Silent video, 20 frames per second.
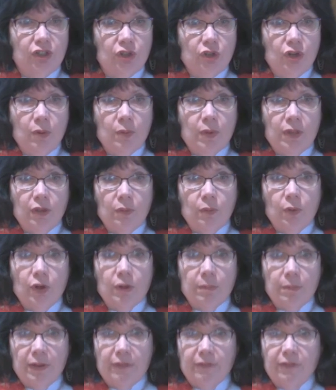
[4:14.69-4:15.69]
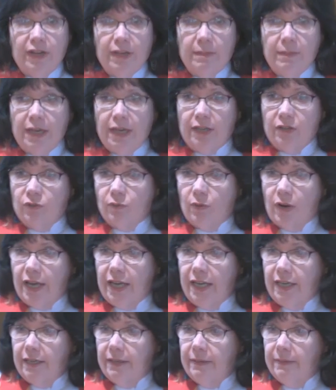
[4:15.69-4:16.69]
You know what the word epiphany means,
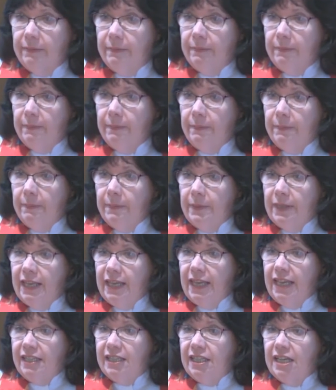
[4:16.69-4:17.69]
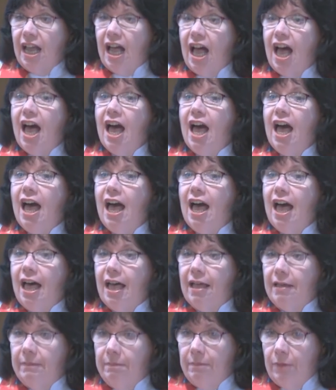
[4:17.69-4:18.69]
right? It's an
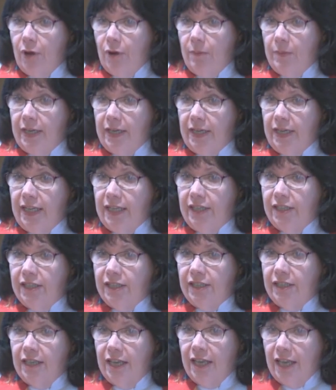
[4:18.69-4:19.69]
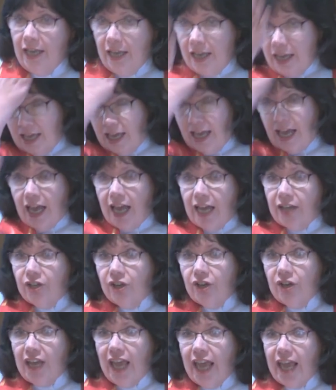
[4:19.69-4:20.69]
aha moment. It's I
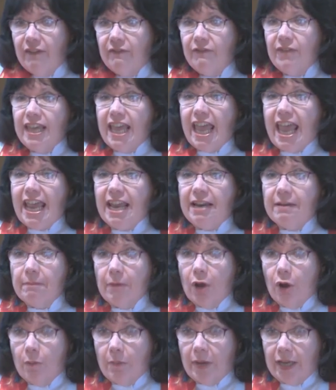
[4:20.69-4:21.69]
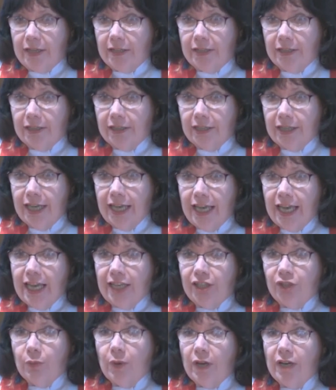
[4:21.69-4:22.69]
could have had a V8 moment.
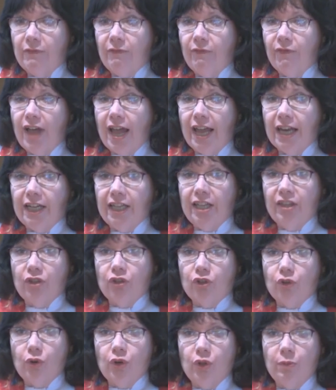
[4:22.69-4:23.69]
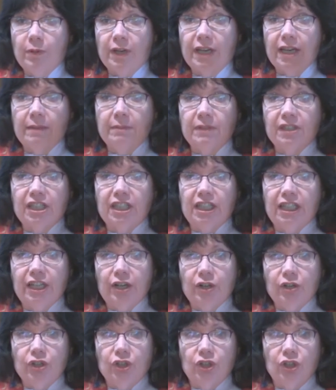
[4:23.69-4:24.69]
It's when finally the truth becomes
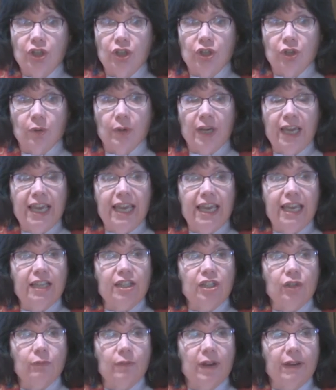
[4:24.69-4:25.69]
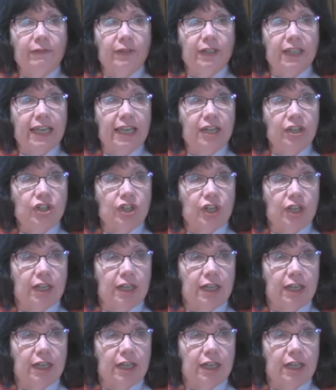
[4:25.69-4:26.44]
clear to you. It's a revelation.